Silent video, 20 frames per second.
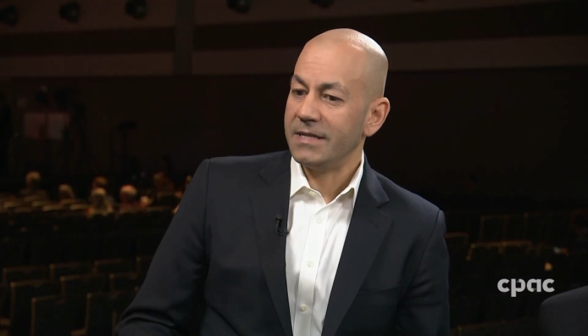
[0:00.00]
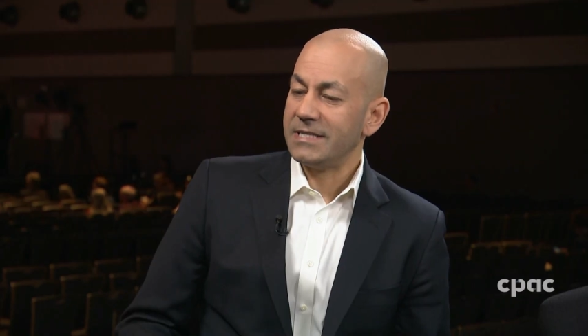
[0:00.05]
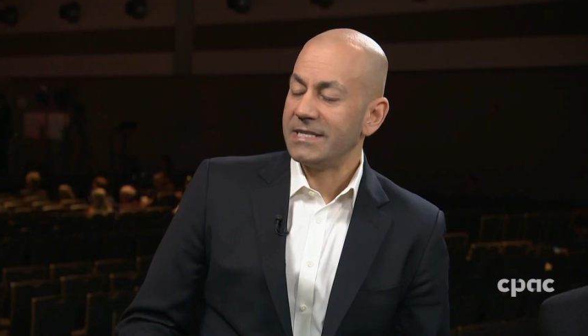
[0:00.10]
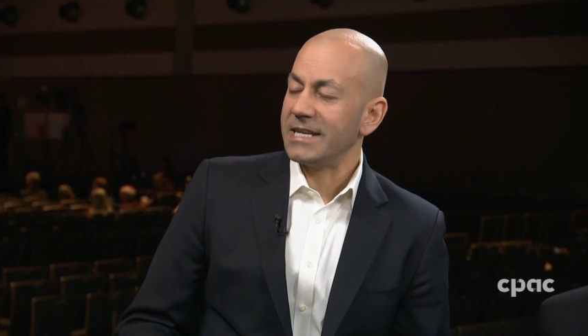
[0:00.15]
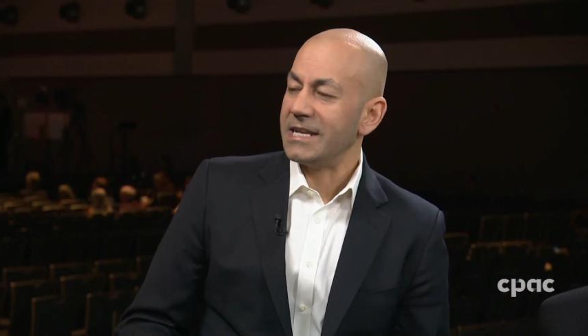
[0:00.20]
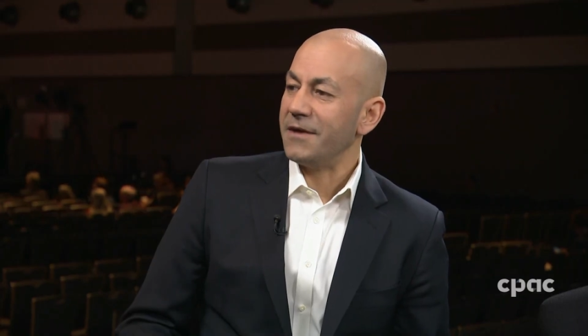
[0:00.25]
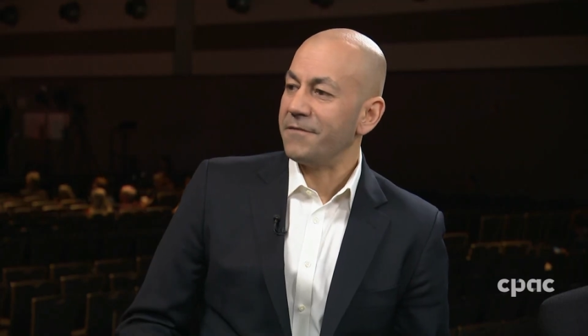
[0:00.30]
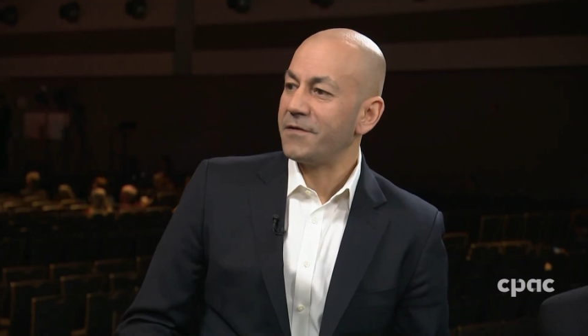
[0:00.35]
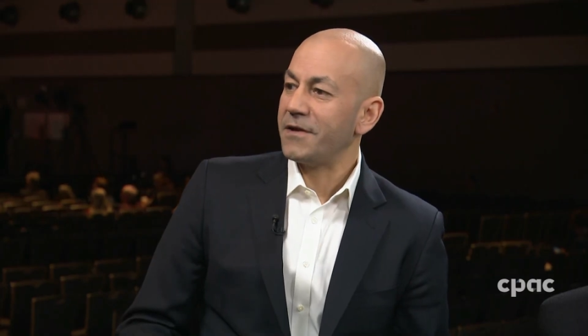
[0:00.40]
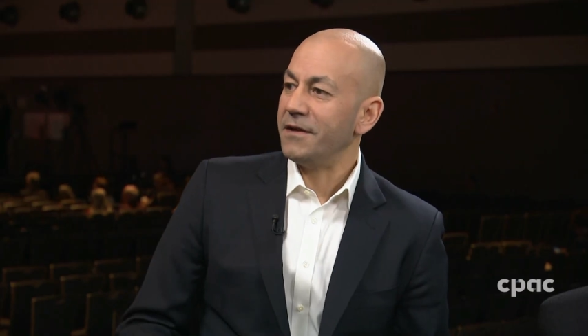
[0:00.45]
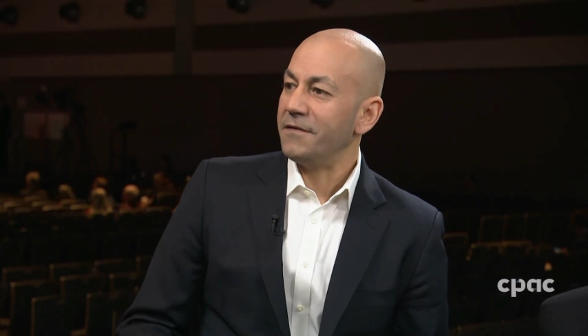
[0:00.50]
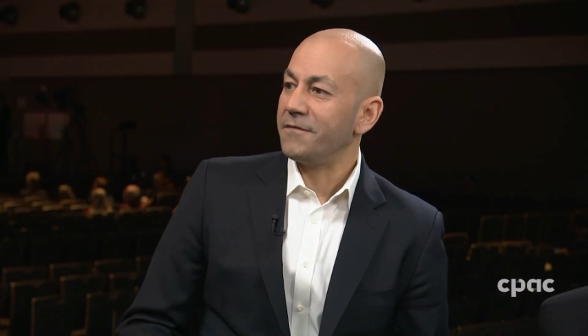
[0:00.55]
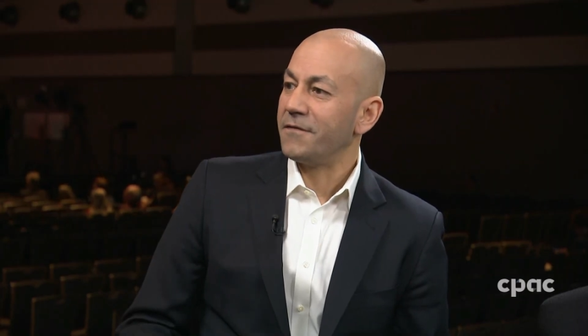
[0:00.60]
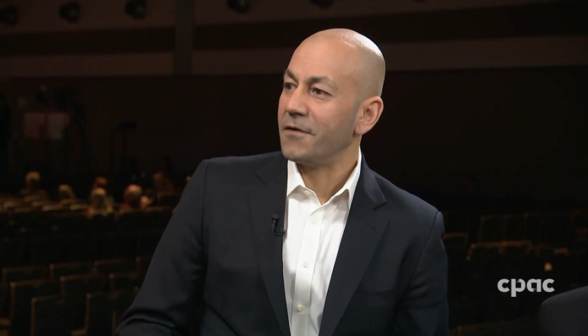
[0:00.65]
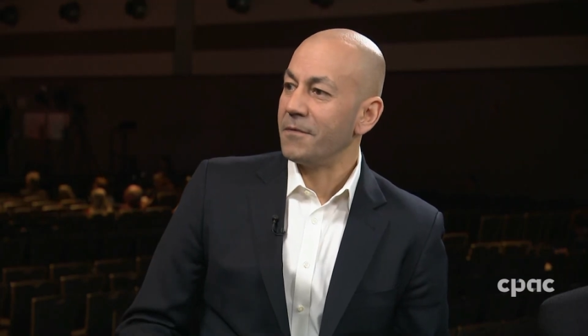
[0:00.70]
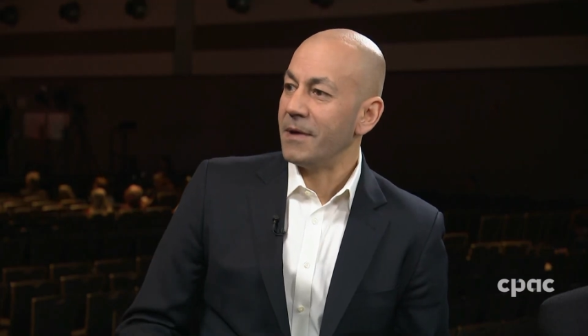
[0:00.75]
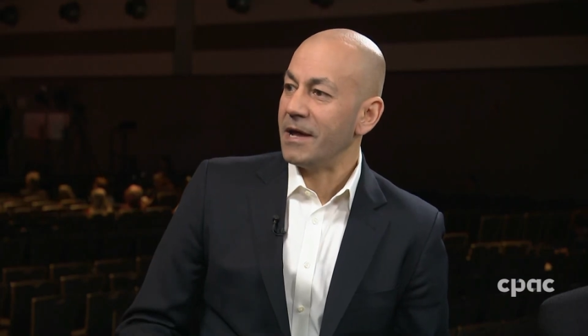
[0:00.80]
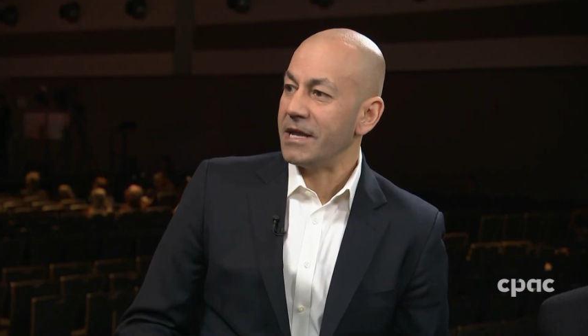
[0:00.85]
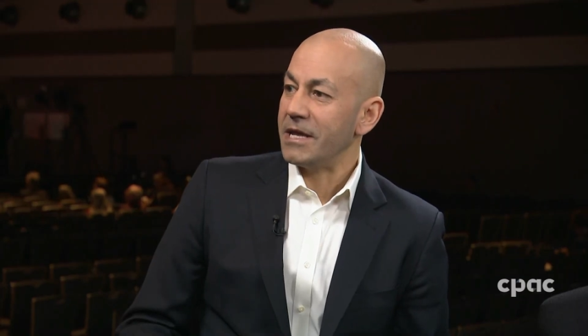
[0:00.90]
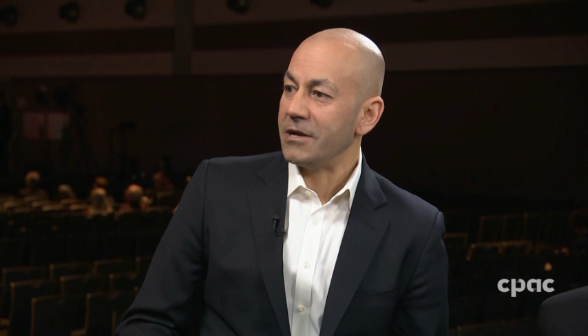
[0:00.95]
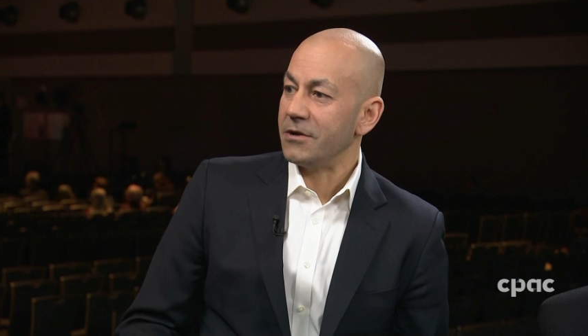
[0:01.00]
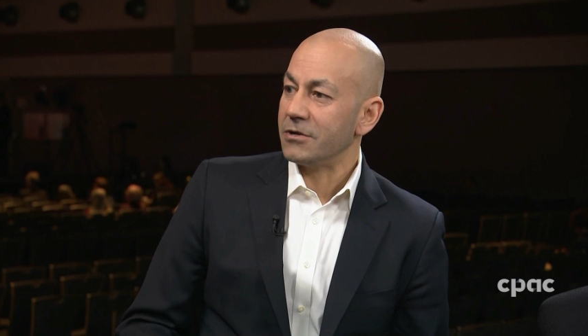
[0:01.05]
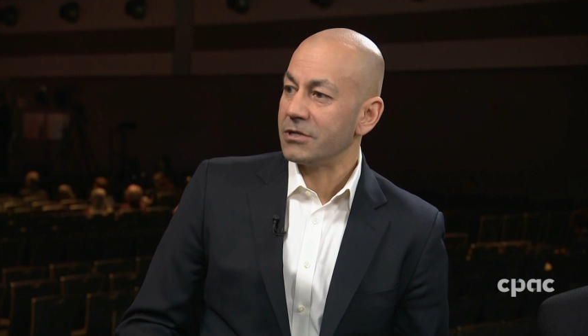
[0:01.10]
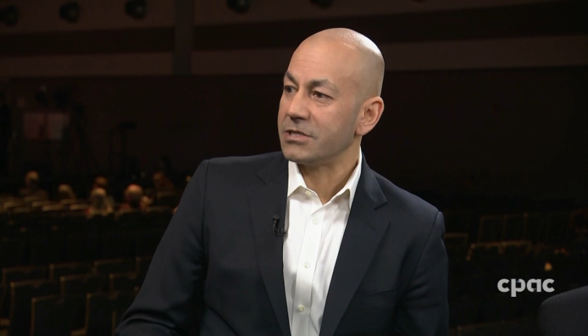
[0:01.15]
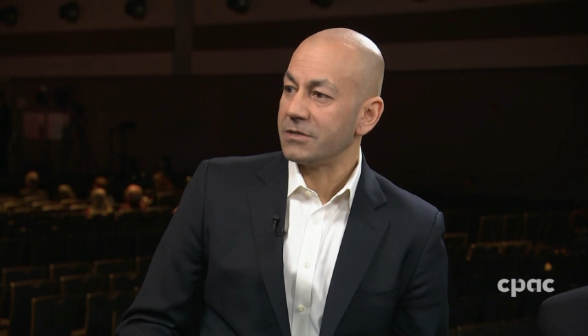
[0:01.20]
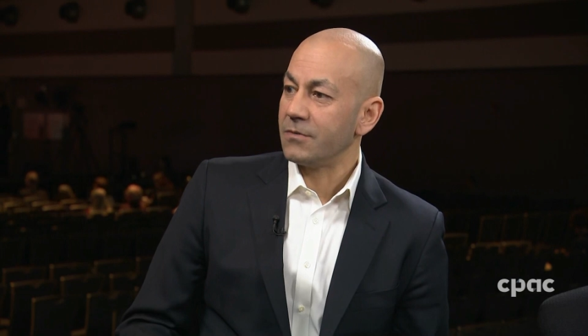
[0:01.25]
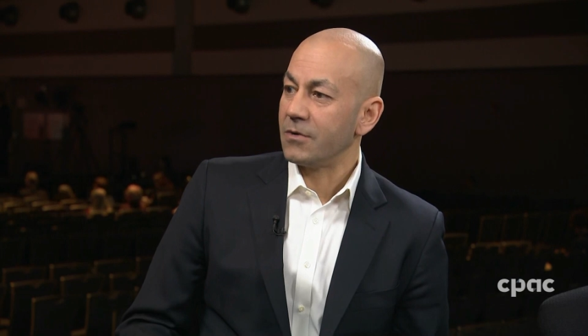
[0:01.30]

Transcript: significant for many years.